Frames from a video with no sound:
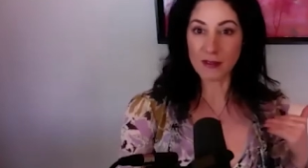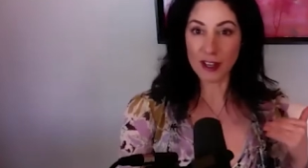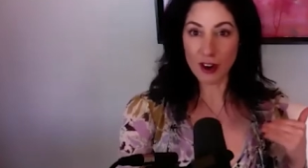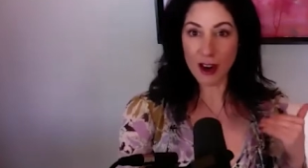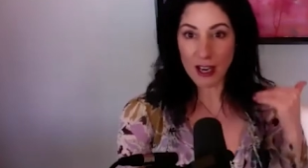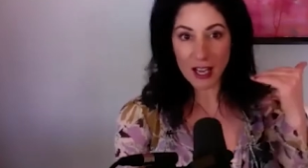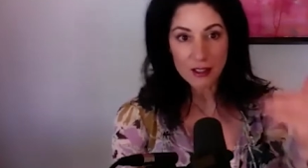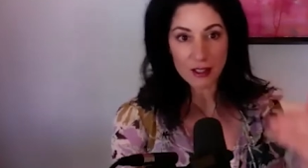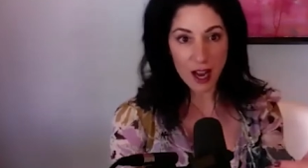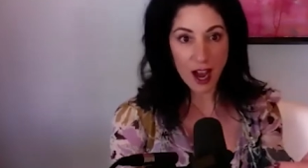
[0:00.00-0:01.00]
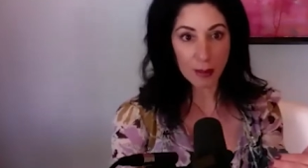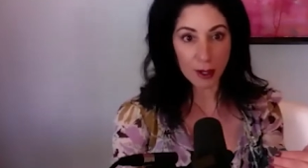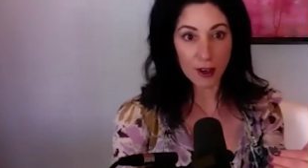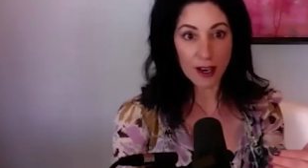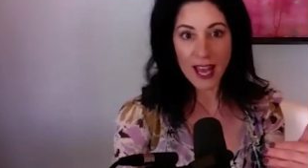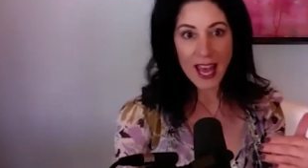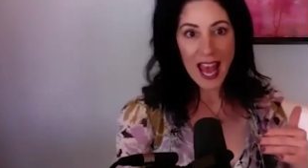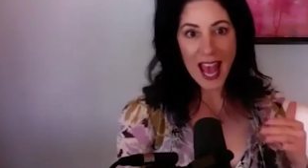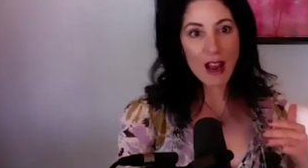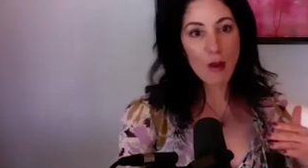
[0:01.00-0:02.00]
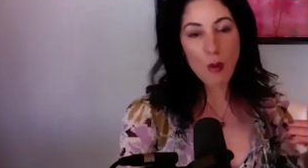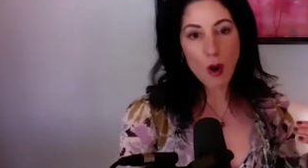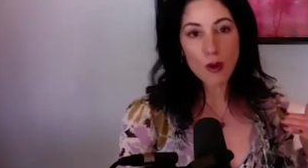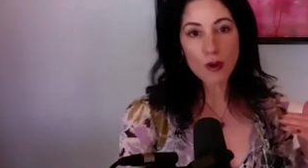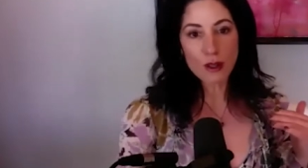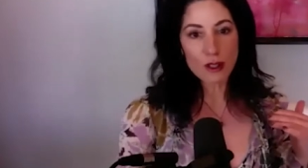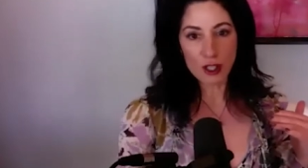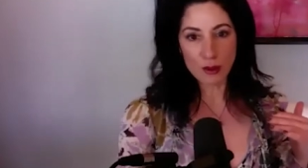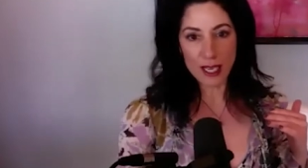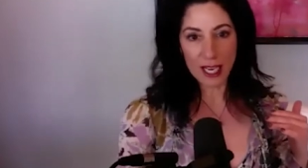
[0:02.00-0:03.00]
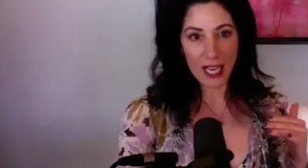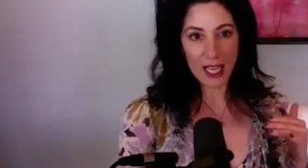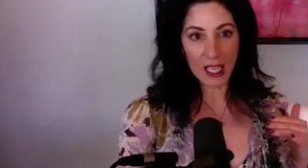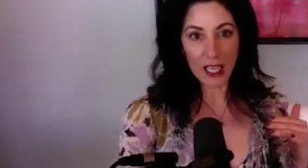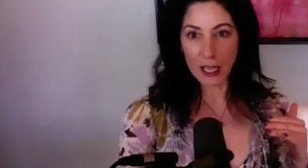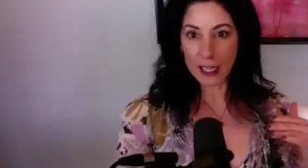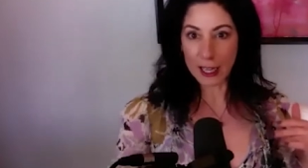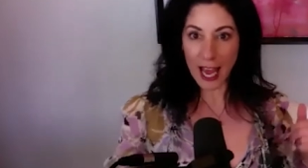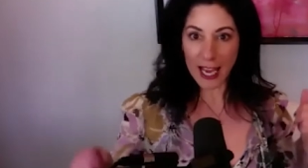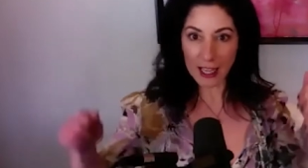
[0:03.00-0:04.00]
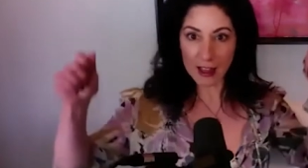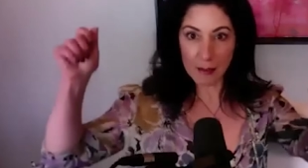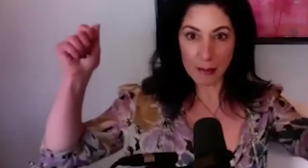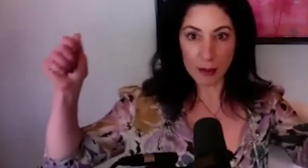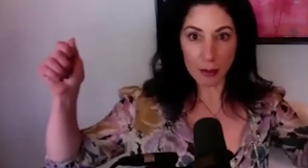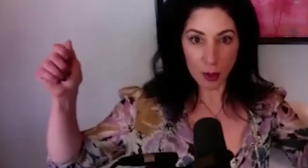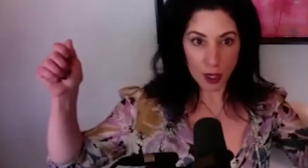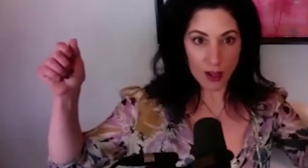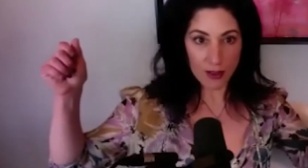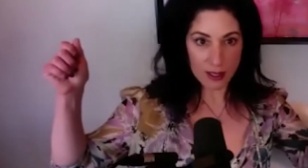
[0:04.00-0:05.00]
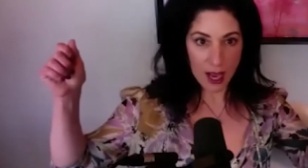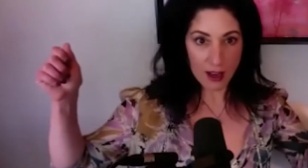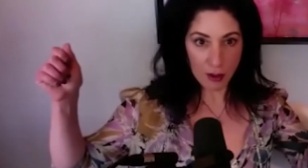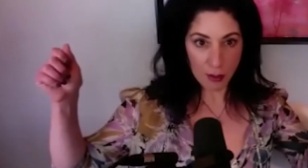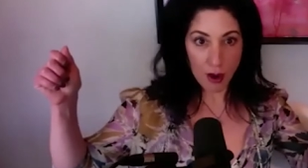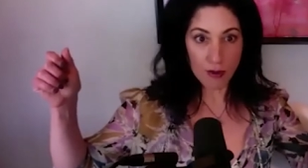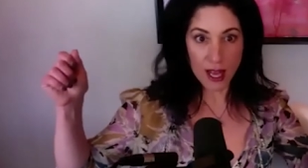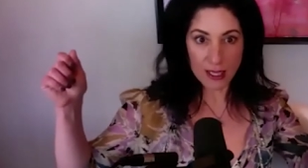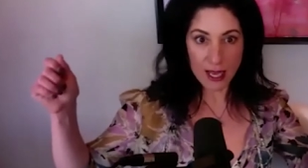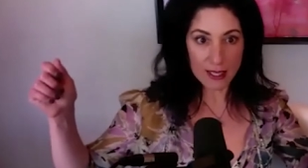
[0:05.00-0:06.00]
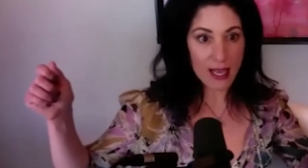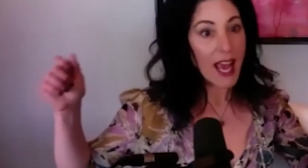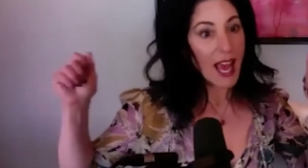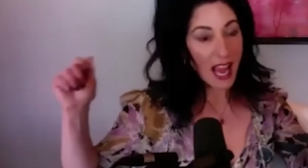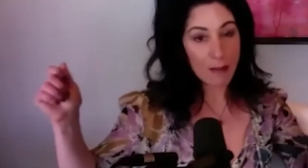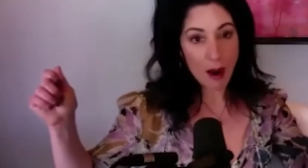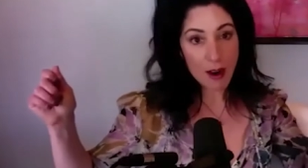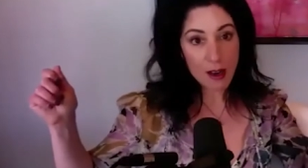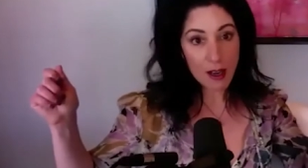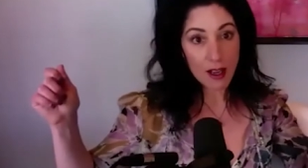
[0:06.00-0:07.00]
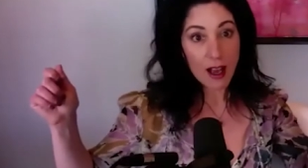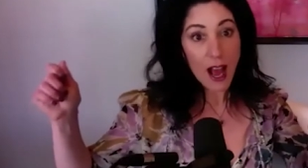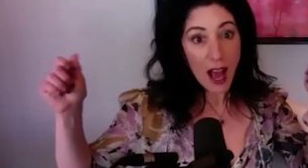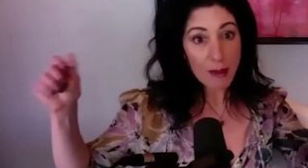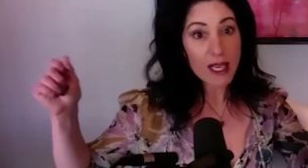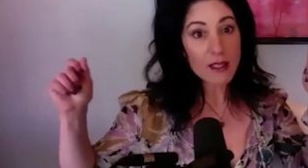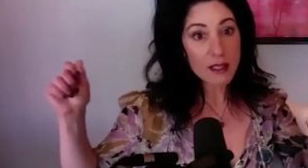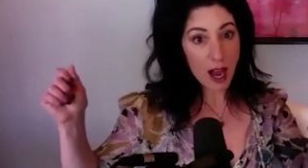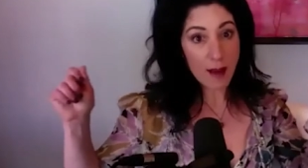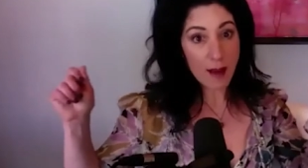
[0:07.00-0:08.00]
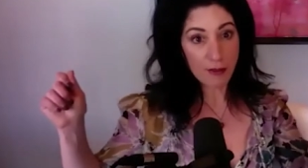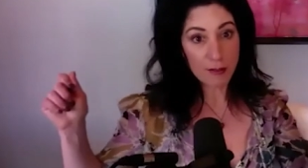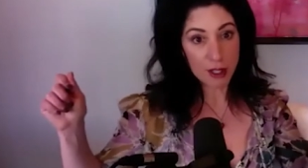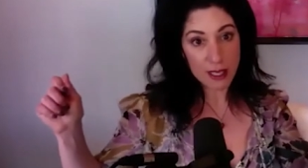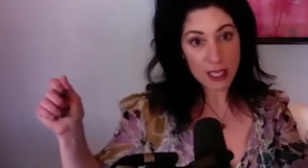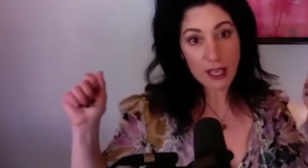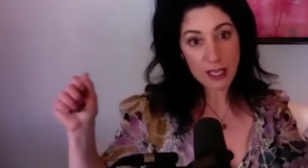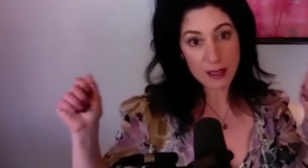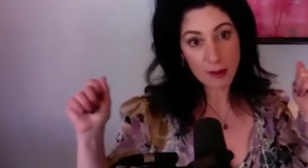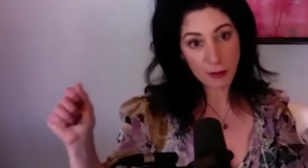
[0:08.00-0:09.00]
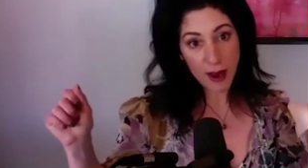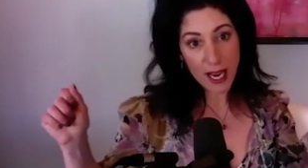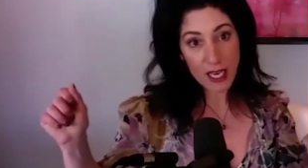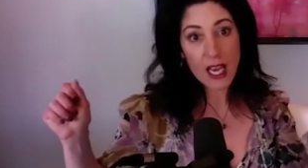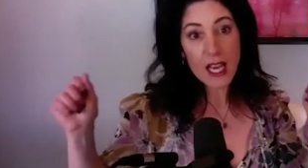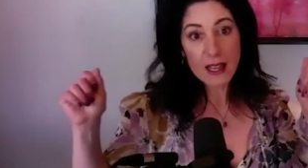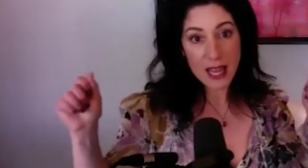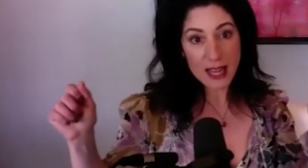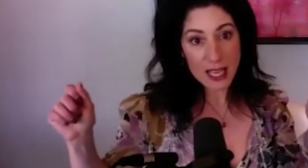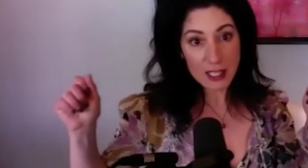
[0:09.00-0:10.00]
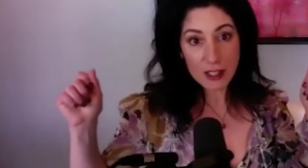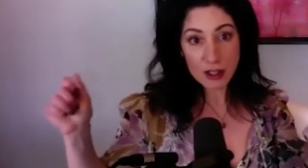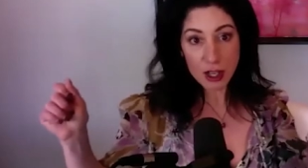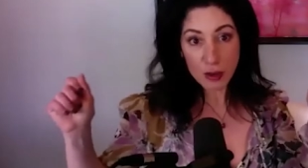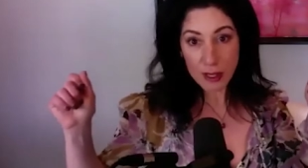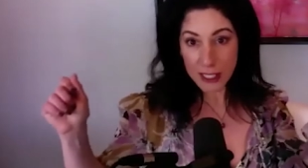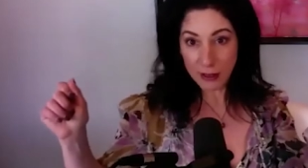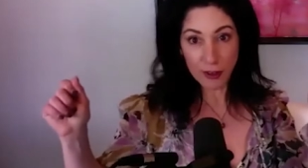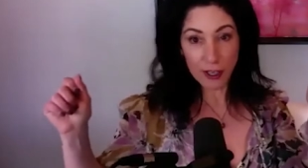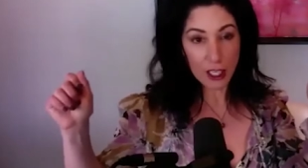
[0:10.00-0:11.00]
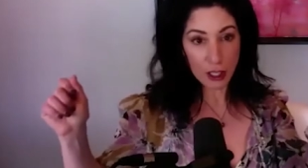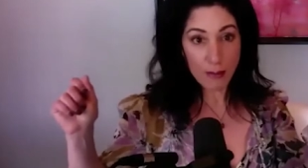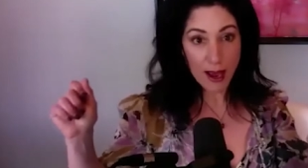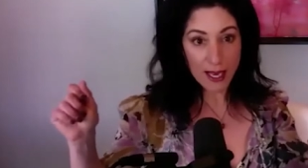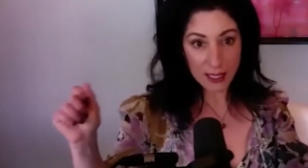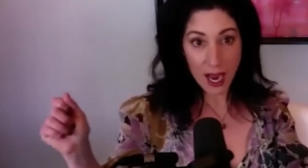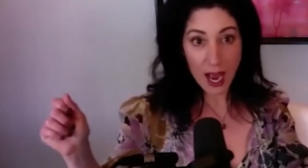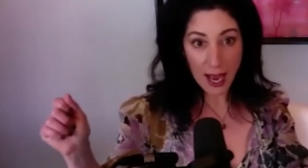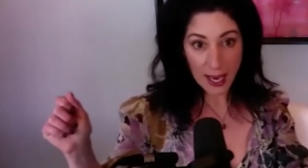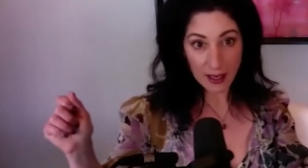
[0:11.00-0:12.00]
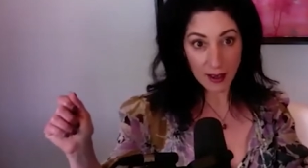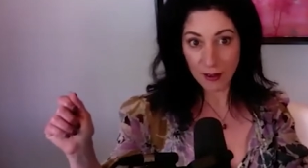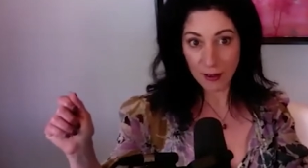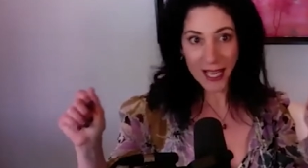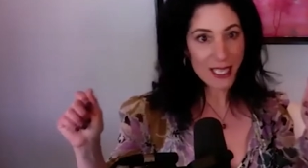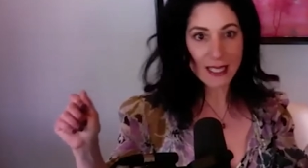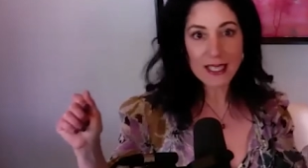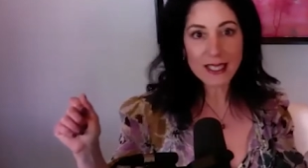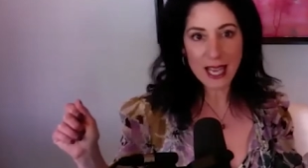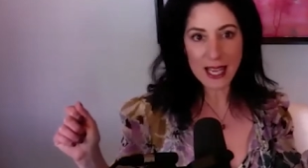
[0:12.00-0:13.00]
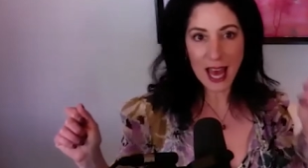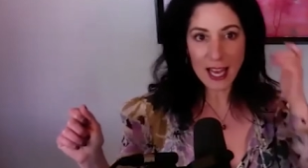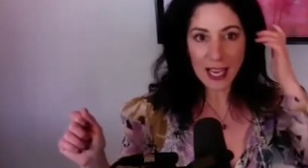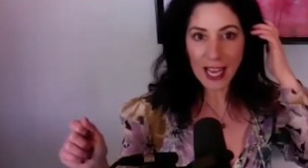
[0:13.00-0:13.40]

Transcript: Let's figure out how to stop her. And it won't do it in like the billboard on the side of the road that says, hey, Mark, I'm going to stop you from doing this because I'm afraid that this is new and different and you might die. Okay. It doesn't say that.